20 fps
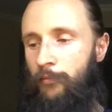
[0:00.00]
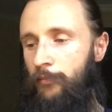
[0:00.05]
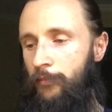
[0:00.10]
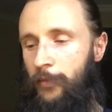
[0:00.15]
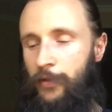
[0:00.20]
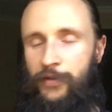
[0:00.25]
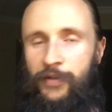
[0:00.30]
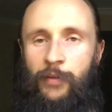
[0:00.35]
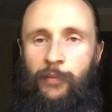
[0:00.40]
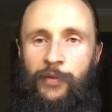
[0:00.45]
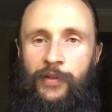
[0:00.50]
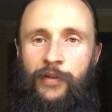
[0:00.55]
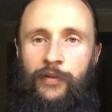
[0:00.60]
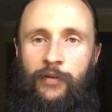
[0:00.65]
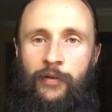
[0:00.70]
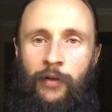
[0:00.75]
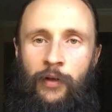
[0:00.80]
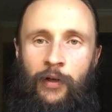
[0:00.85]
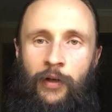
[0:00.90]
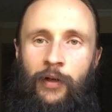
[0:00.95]
it seems
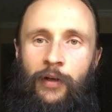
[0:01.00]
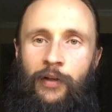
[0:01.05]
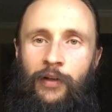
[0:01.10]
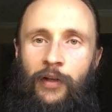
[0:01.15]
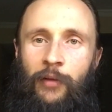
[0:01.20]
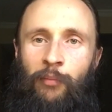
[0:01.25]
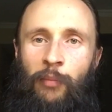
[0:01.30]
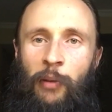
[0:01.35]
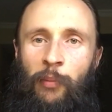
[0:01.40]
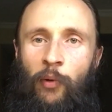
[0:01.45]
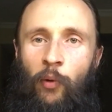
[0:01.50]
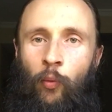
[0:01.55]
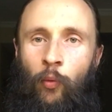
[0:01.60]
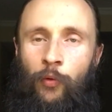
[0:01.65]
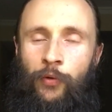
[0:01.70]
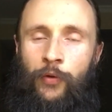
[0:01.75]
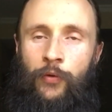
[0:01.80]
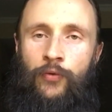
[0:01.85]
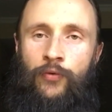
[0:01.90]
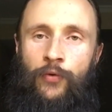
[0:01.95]
that people
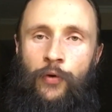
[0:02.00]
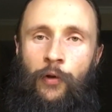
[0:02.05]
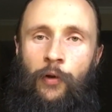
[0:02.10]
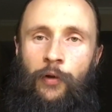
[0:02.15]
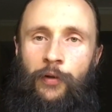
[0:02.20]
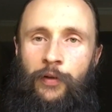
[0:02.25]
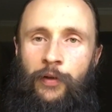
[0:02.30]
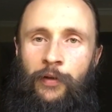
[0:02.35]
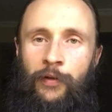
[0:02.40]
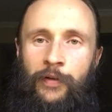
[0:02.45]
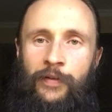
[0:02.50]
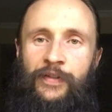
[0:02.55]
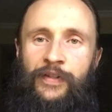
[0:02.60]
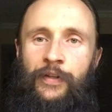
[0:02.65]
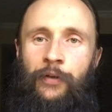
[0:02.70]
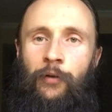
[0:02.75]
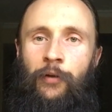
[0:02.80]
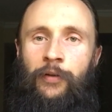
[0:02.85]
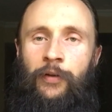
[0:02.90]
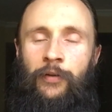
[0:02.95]
want to drill it and
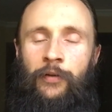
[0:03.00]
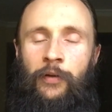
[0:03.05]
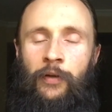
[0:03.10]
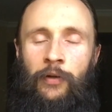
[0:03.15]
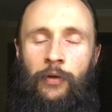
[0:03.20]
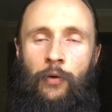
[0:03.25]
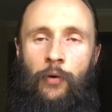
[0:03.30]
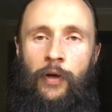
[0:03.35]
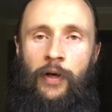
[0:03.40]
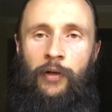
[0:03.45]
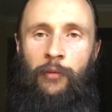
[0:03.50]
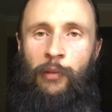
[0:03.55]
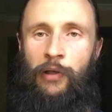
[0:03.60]
instill it in your head,